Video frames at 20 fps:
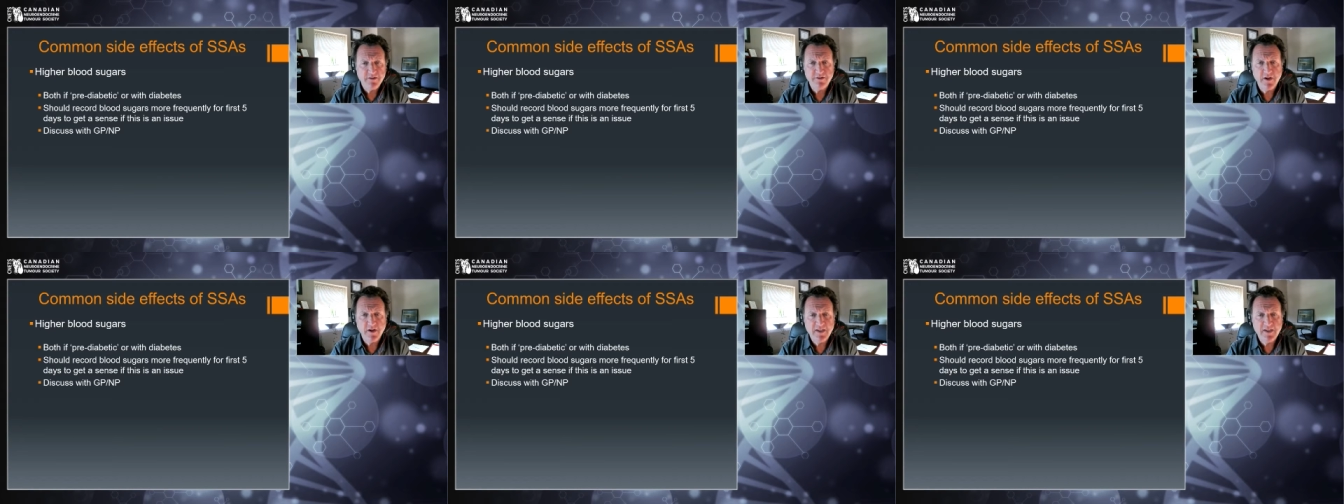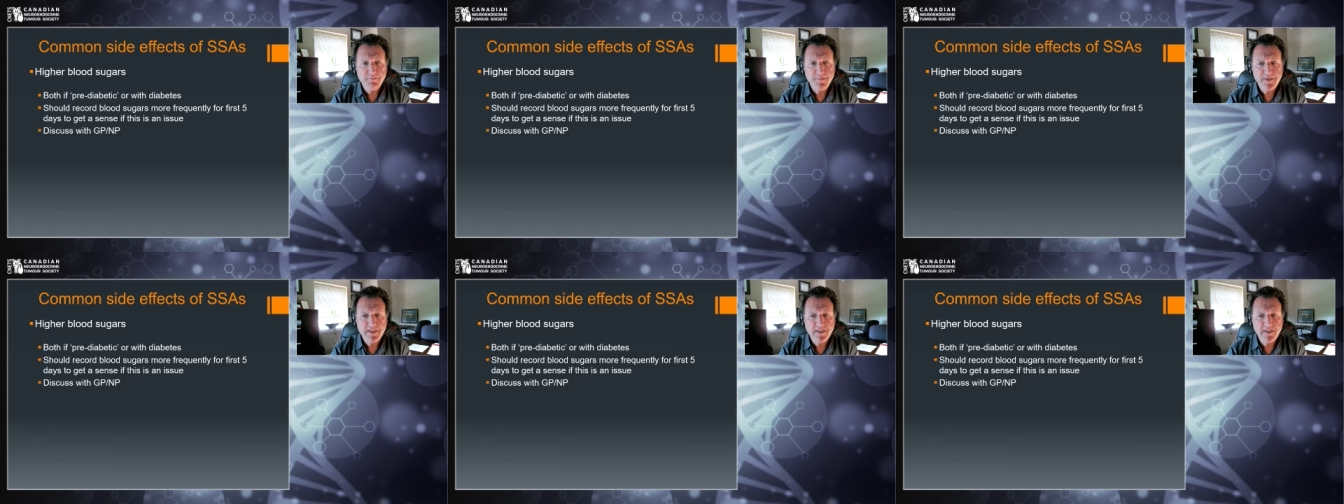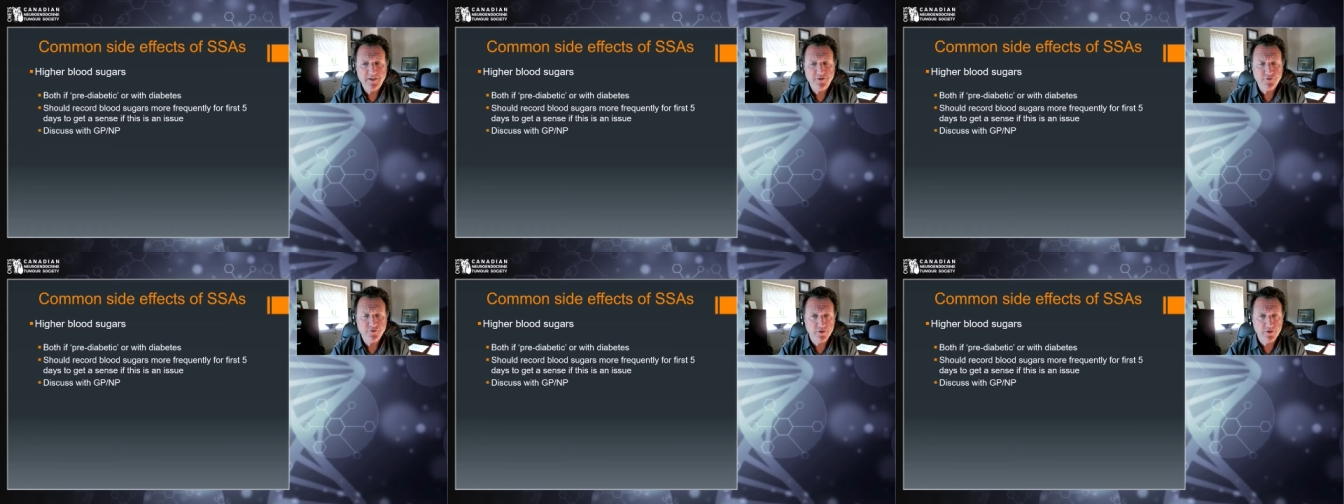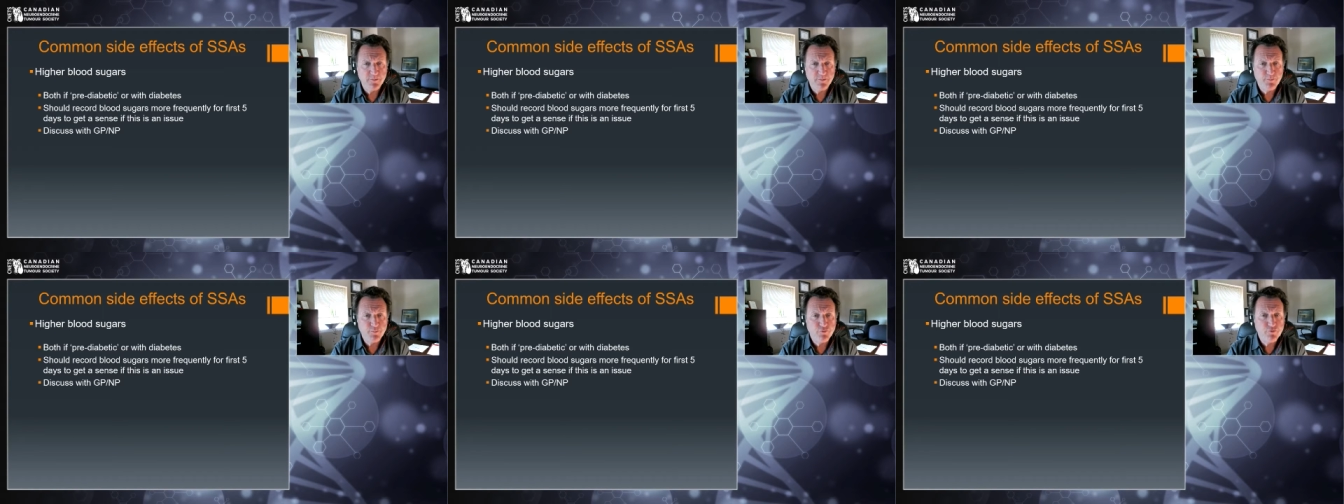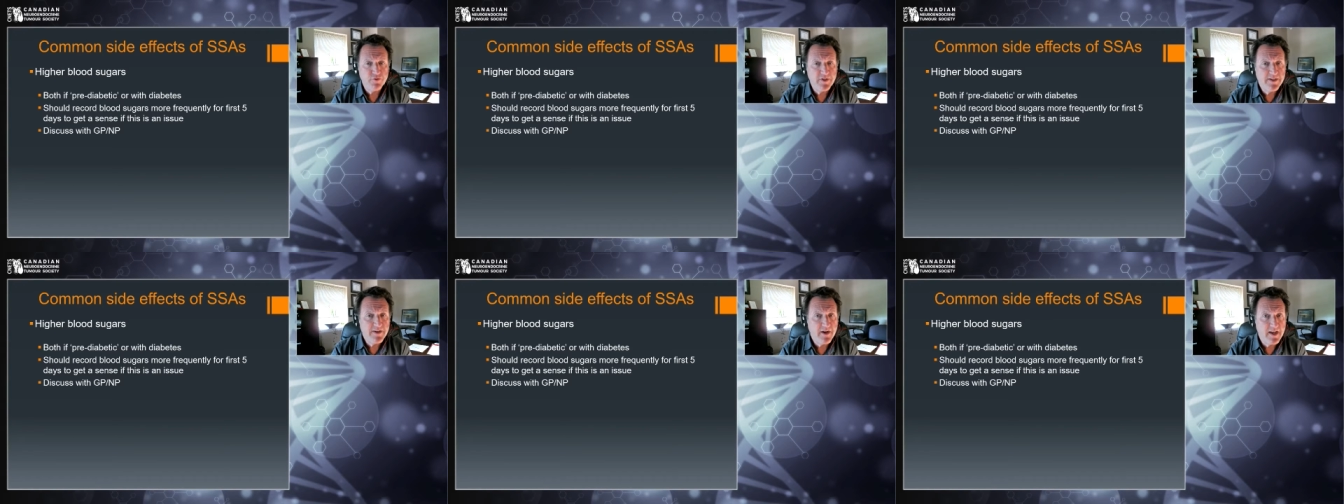diabetes or you're
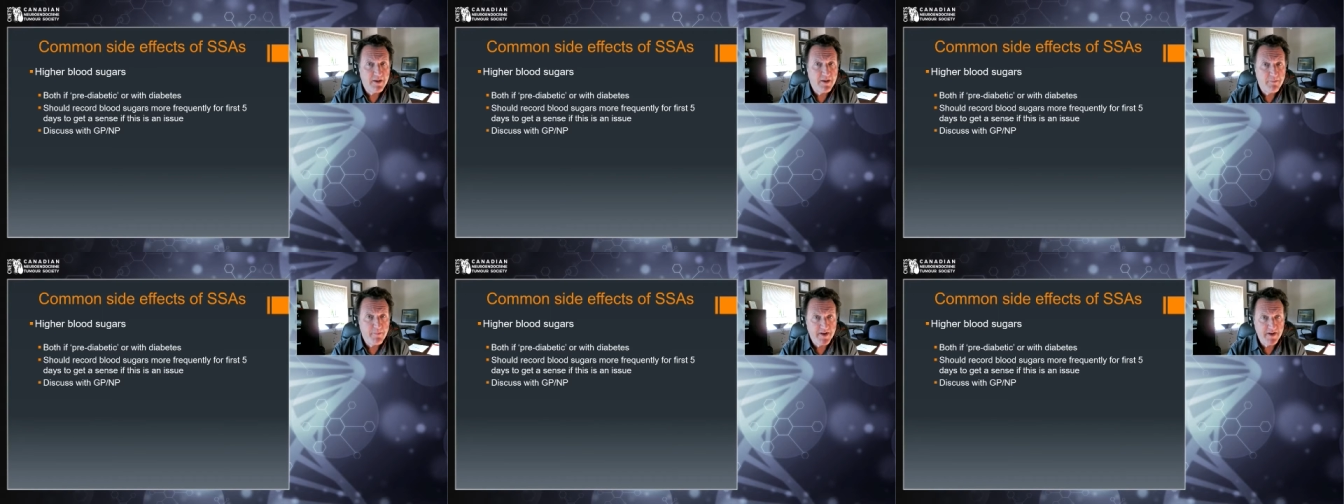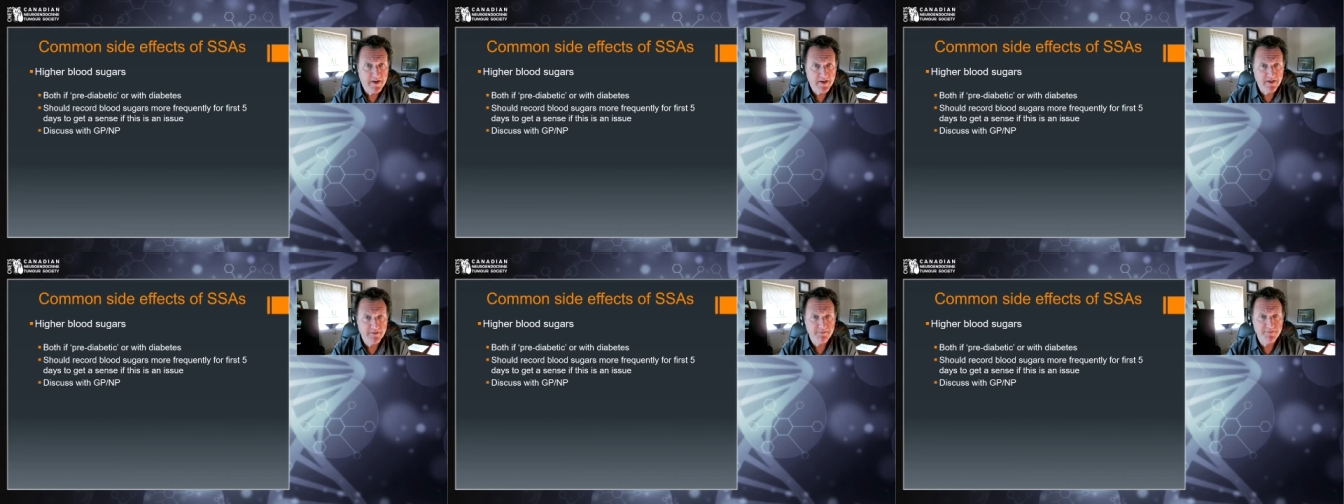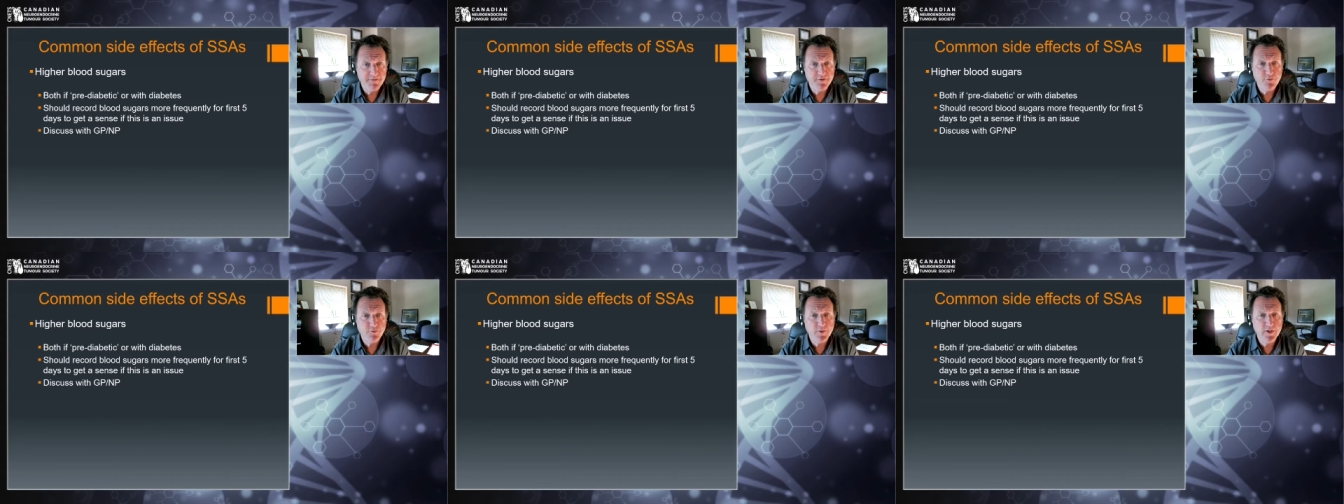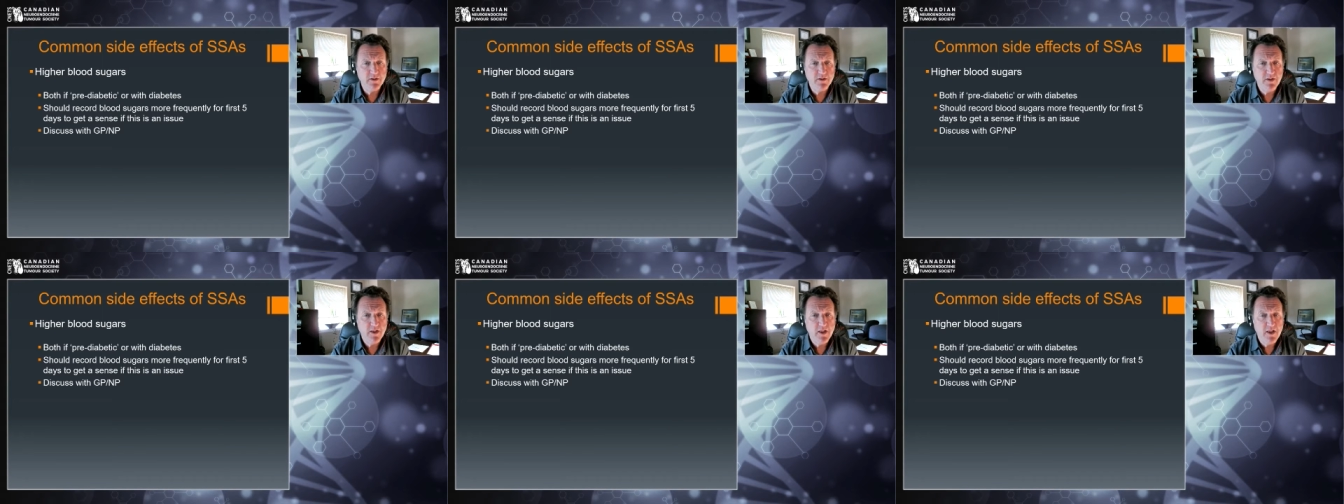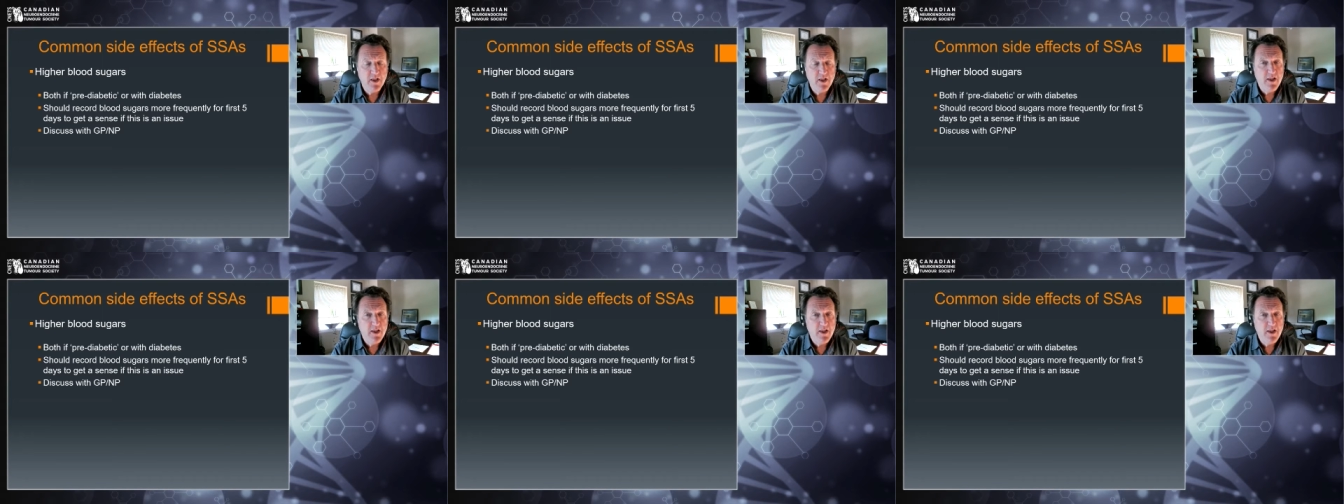pre-diabetic, if you will,